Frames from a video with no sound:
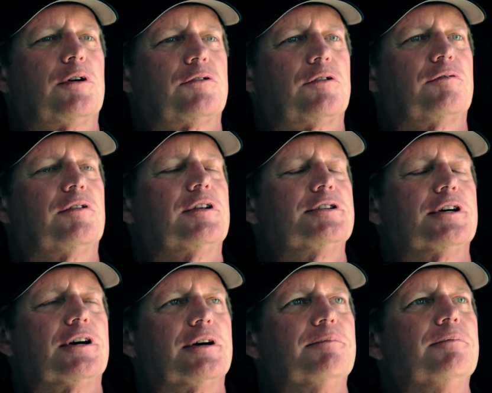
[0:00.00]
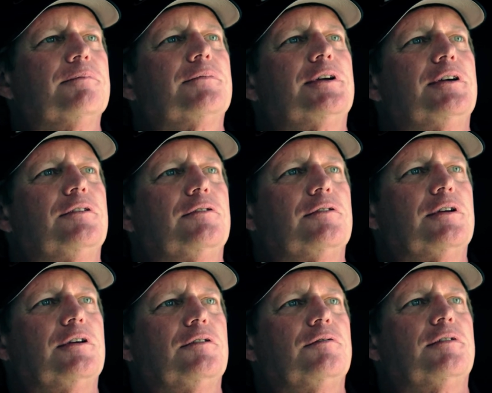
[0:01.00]
person for the job. He's
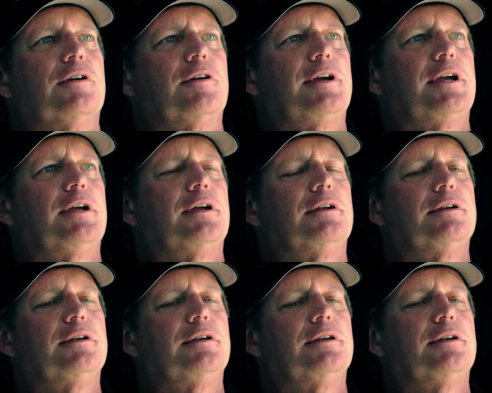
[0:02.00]
very